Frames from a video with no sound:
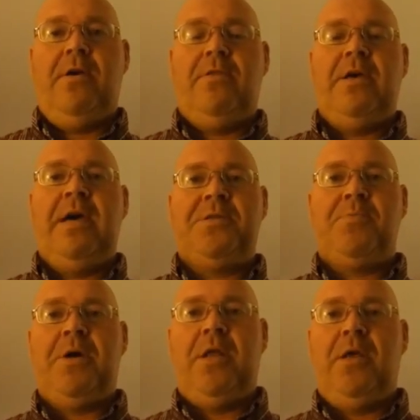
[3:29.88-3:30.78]
that has
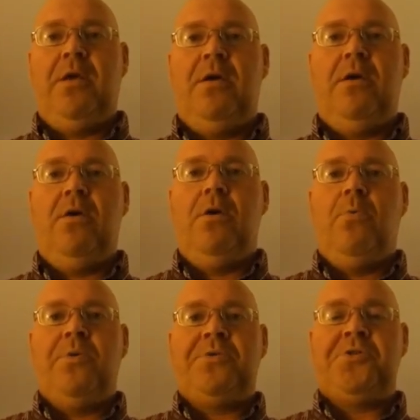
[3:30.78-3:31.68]
money
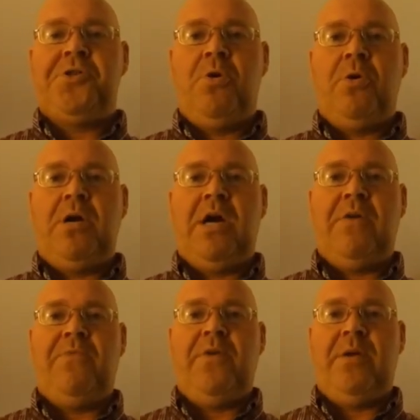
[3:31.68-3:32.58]
wants to show it
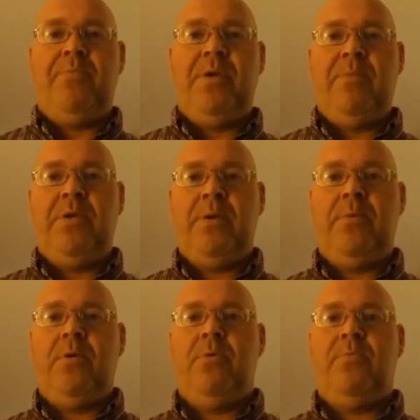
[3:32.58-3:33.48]
off in a B M
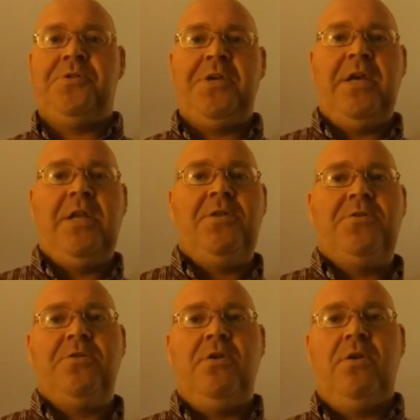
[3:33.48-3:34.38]
W,
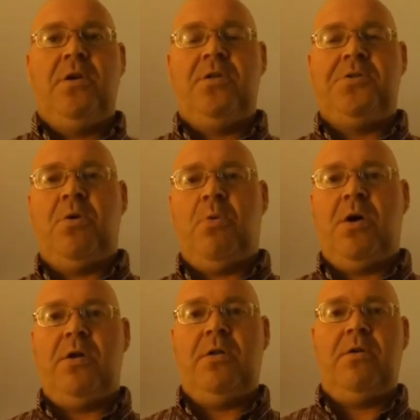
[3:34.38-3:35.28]
Mercedes, and so
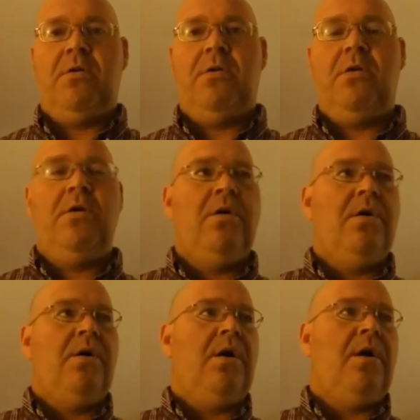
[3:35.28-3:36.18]

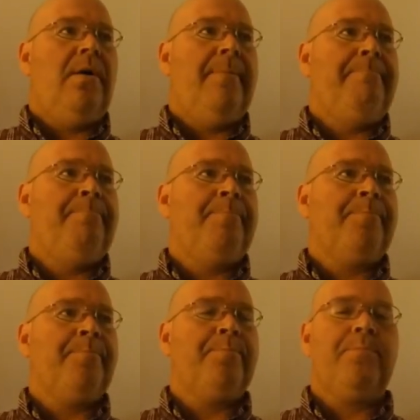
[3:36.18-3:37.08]
on. Um,
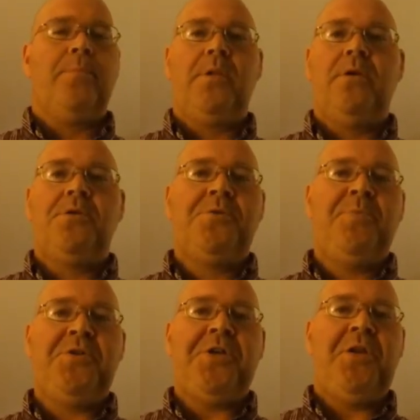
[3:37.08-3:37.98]
just
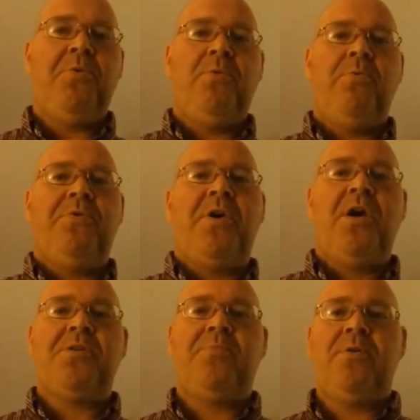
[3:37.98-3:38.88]
be genuine with the
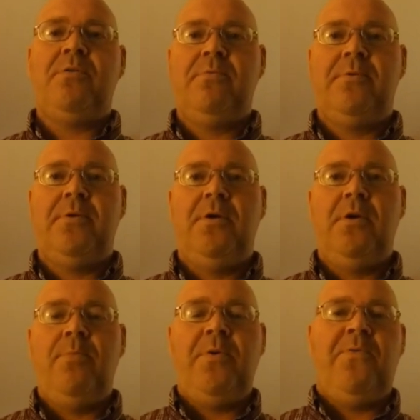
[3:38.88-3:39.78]
customer.
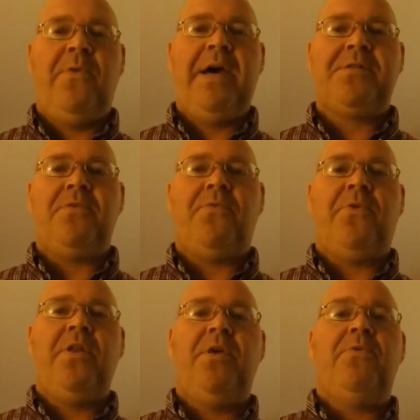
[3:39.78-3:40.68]
Be fast and
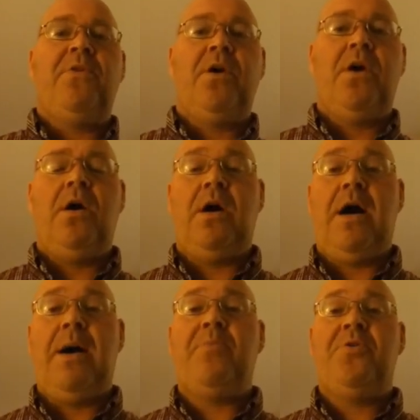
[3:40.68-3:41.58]
friendly with the uh,
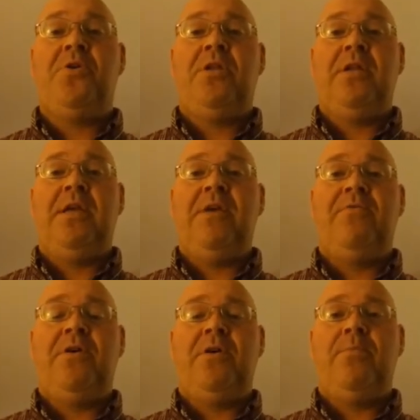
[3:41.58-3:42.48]
opportunity to
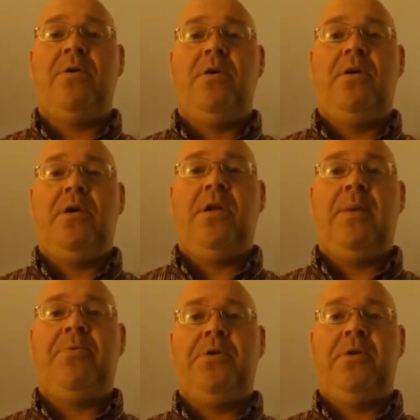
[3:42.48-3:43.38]
give them an
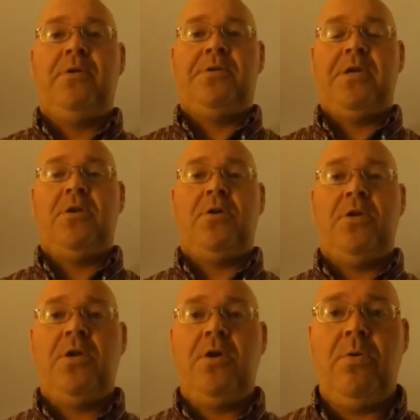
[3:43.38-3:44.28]
opportunity to say no to
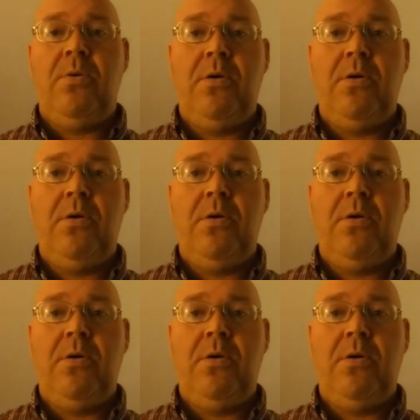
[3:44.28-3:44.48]
you.